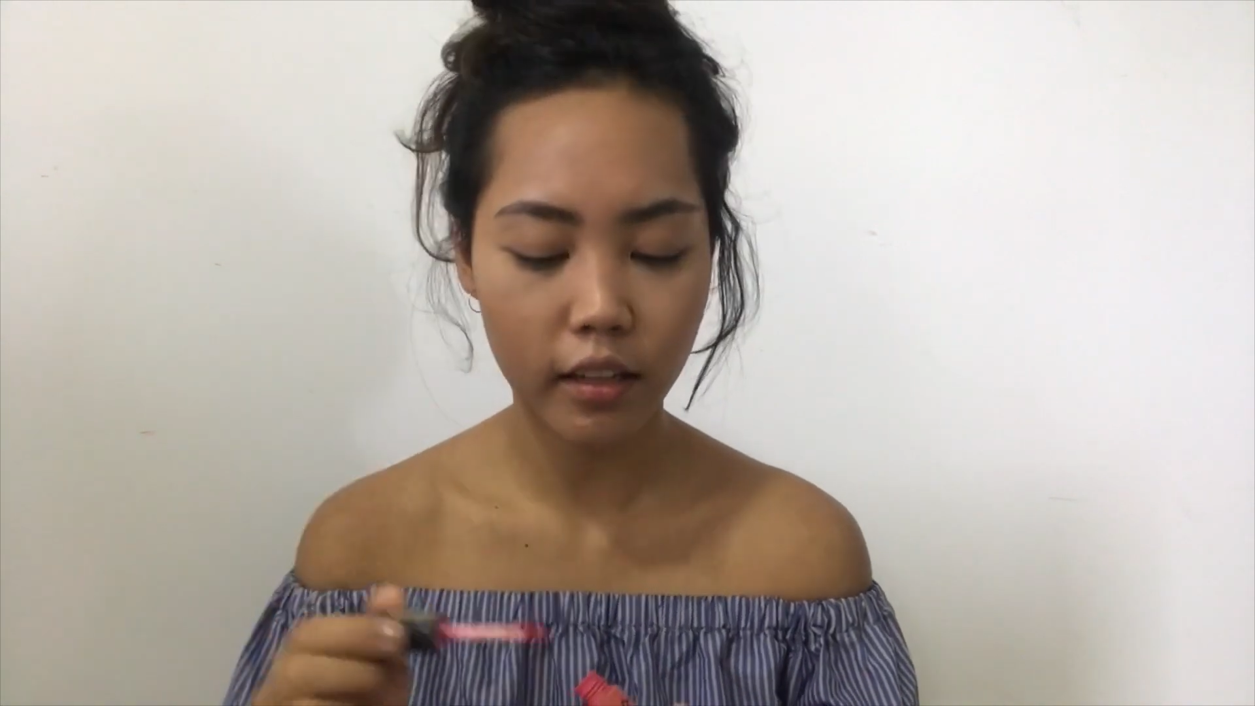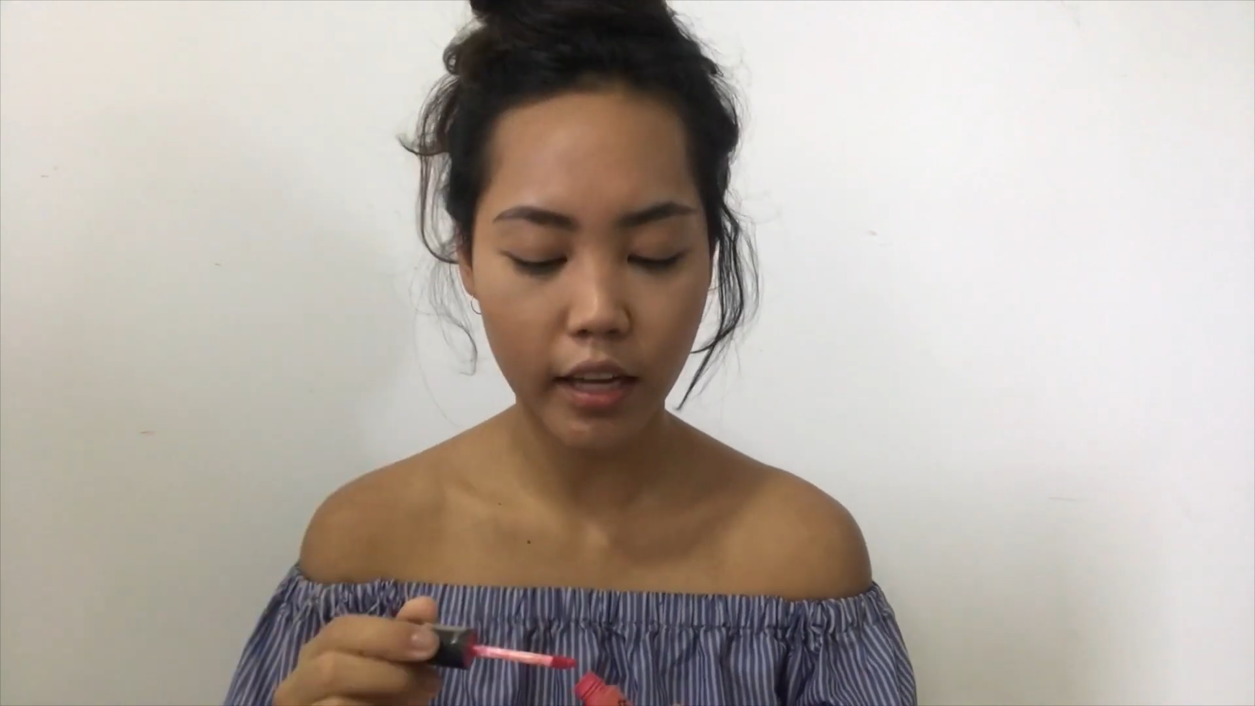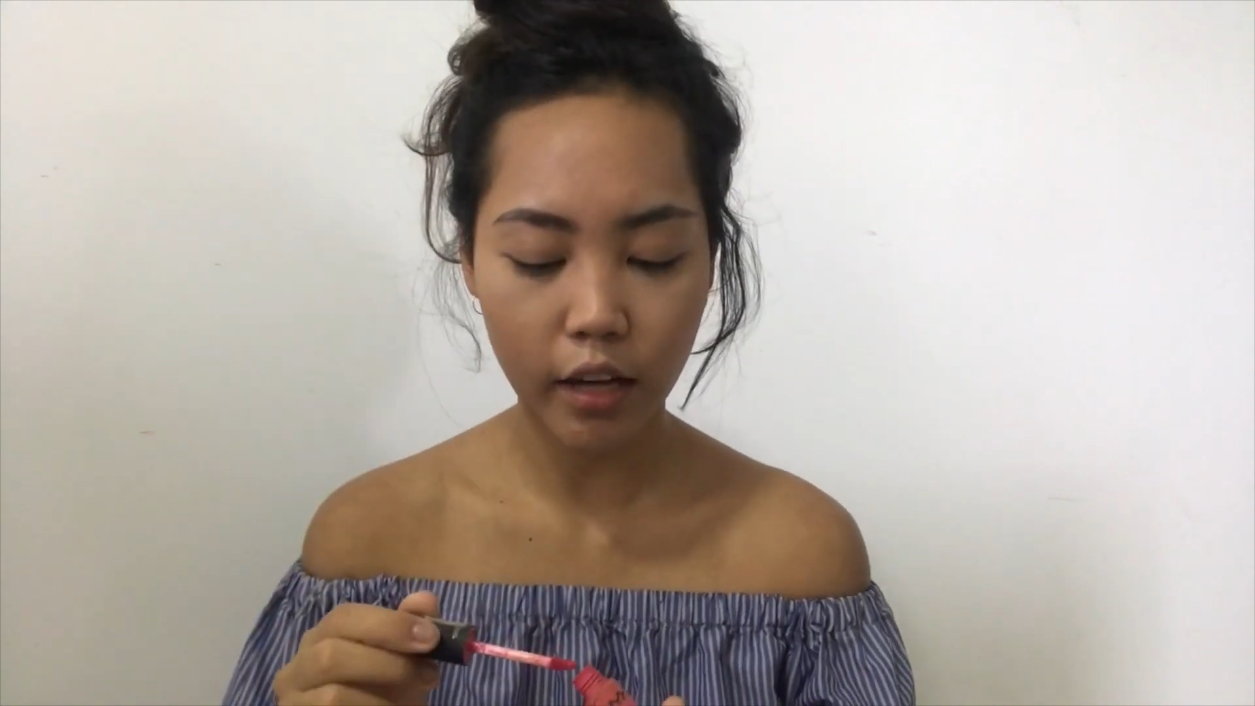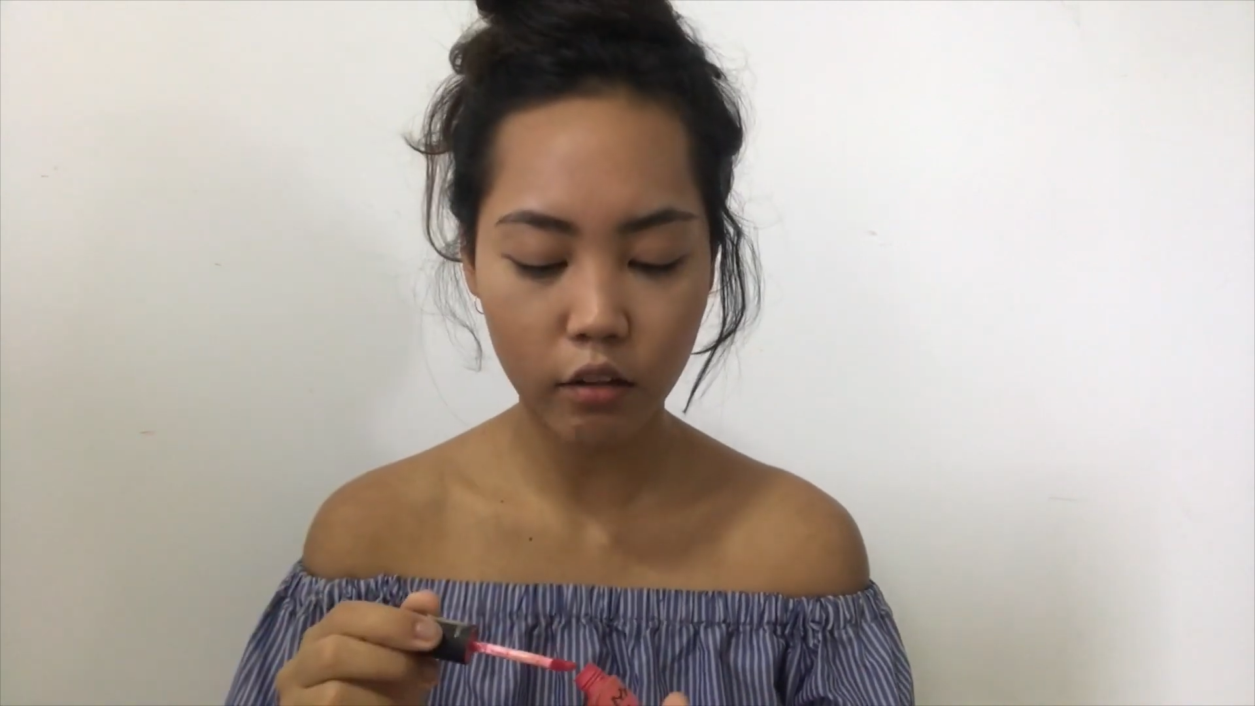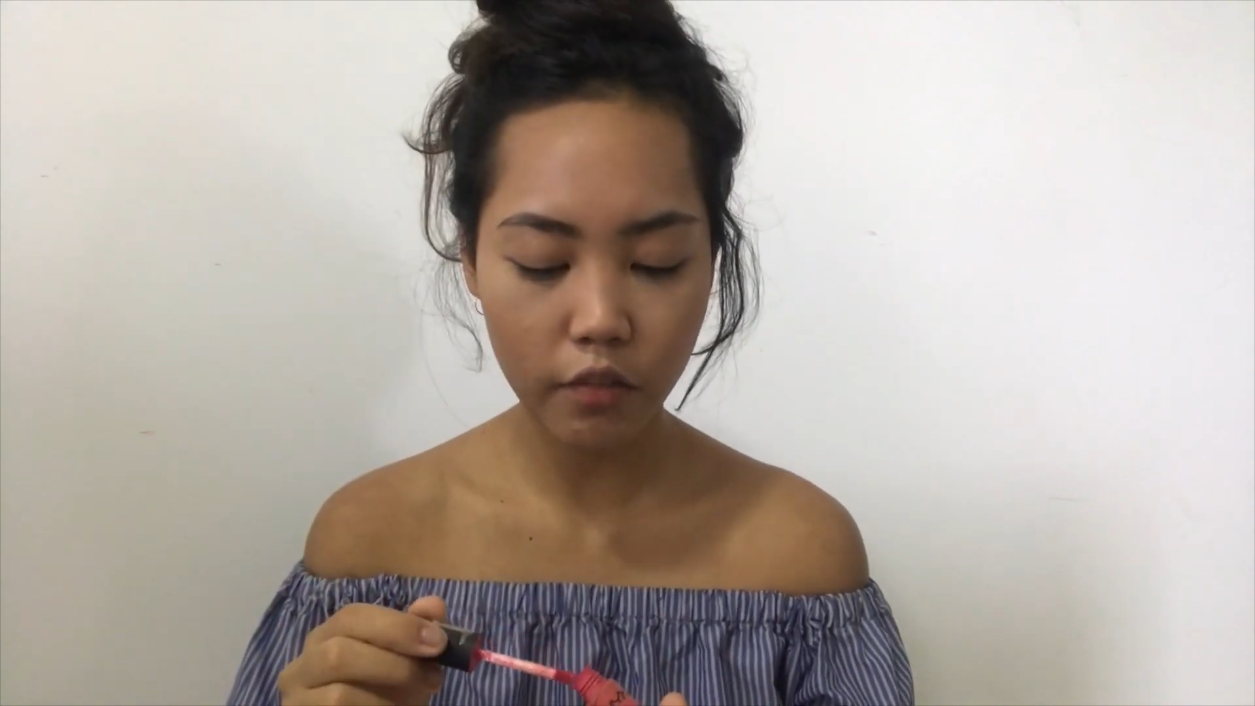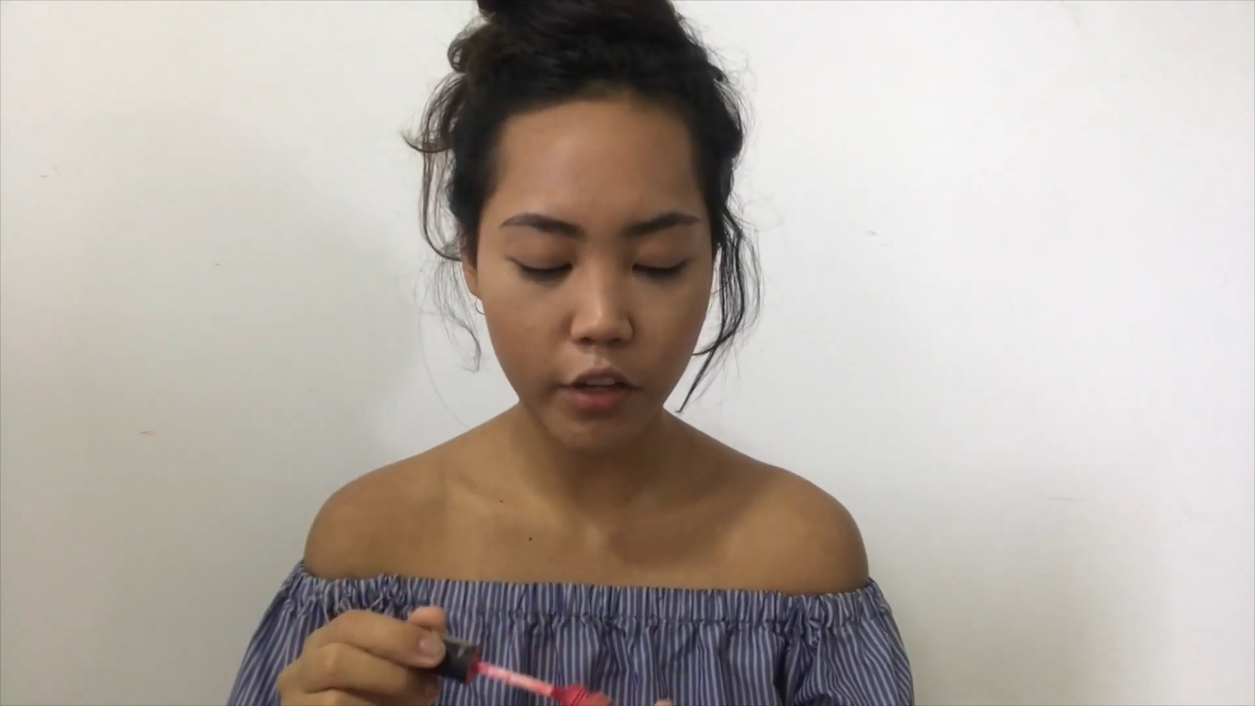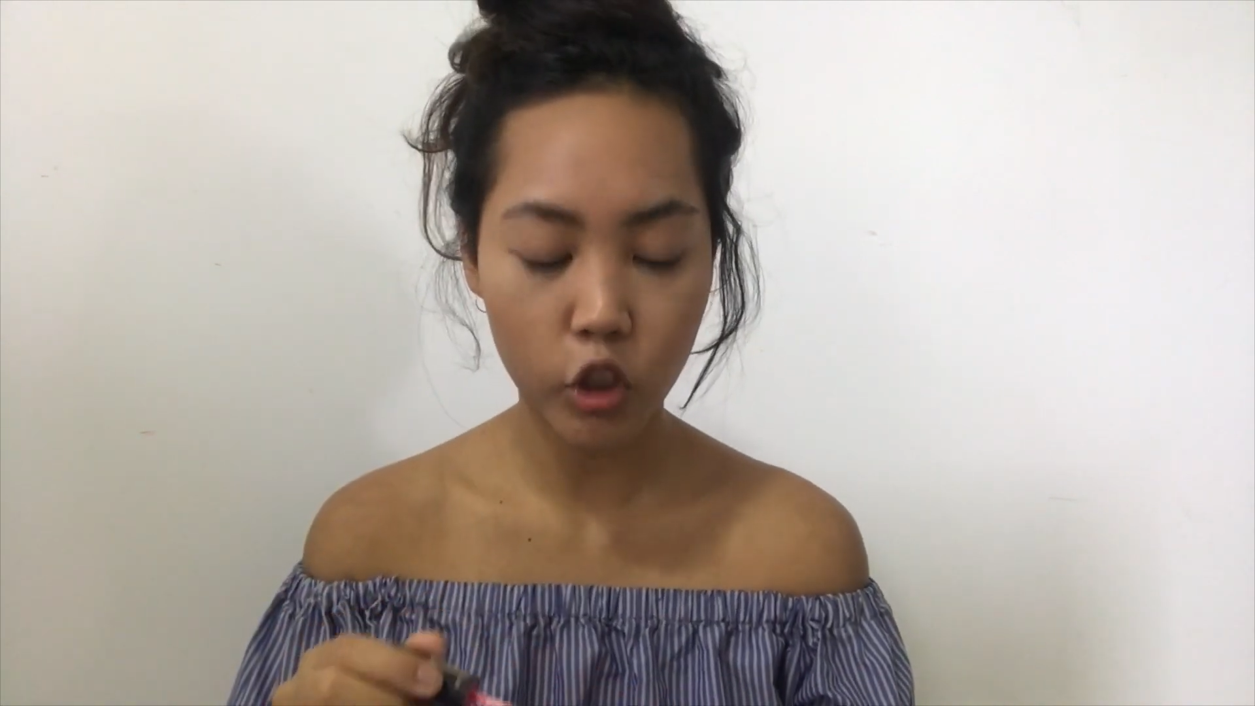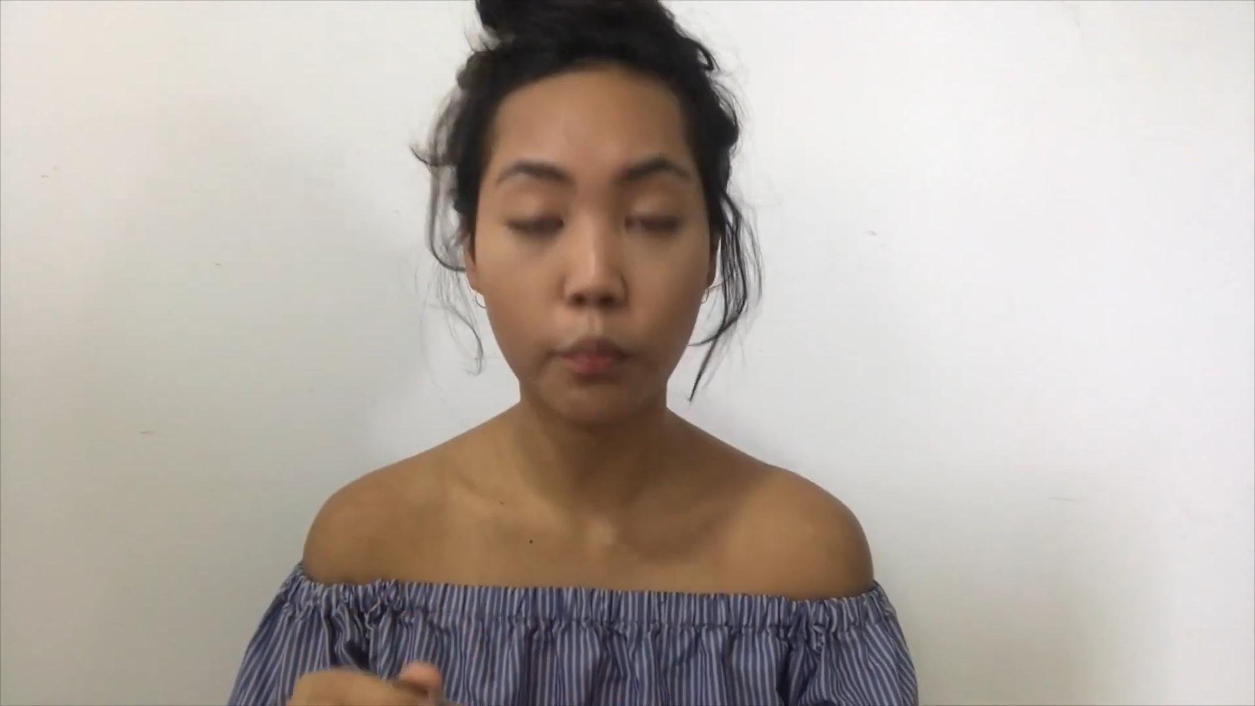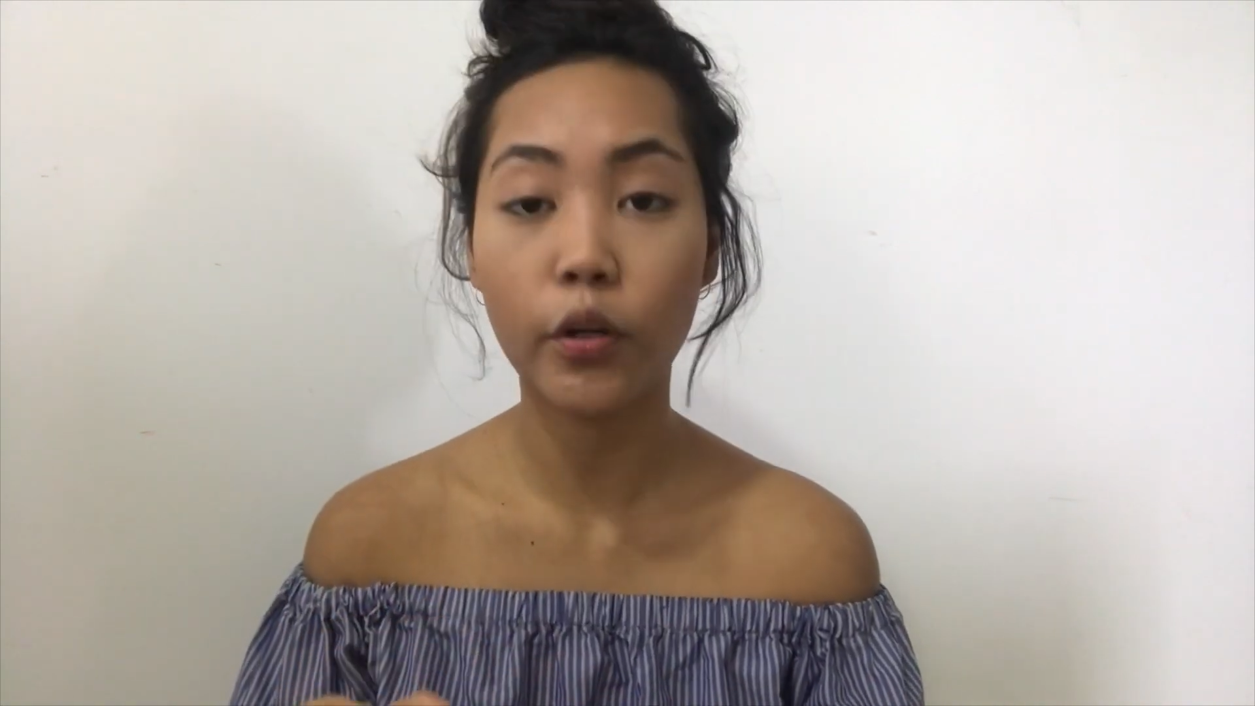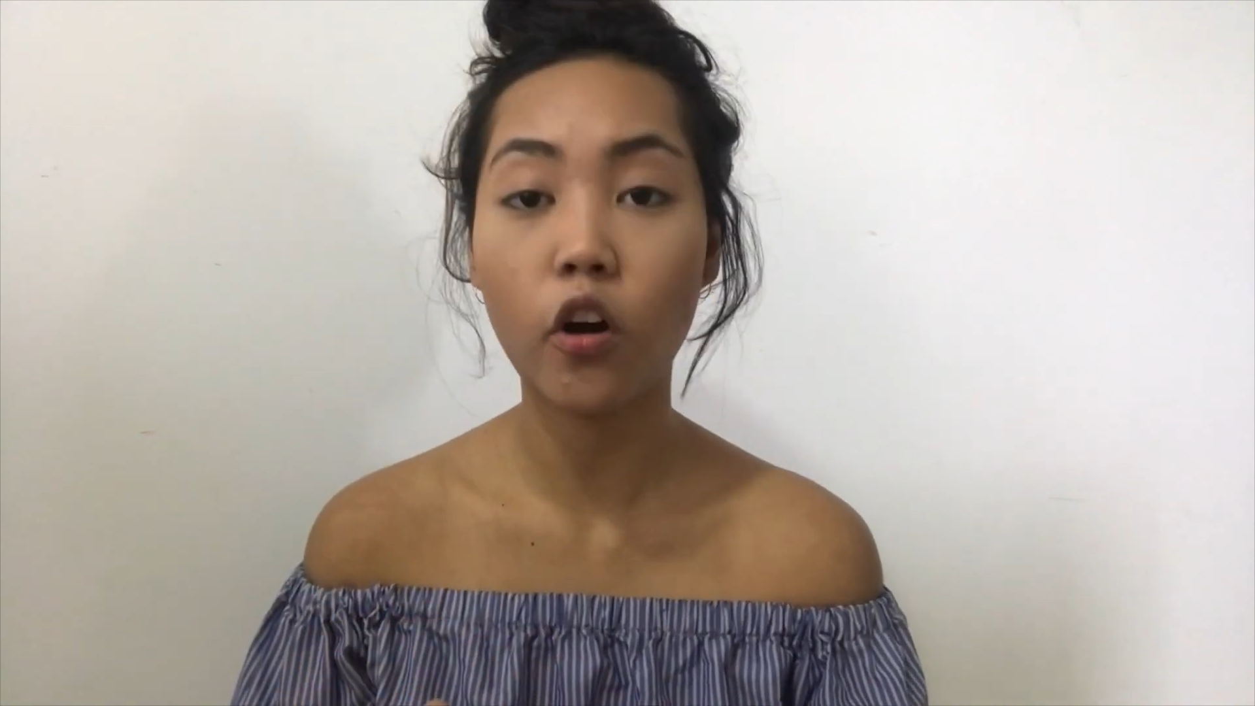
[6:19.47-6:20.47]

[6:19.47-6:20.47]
okay, I don't know if I should put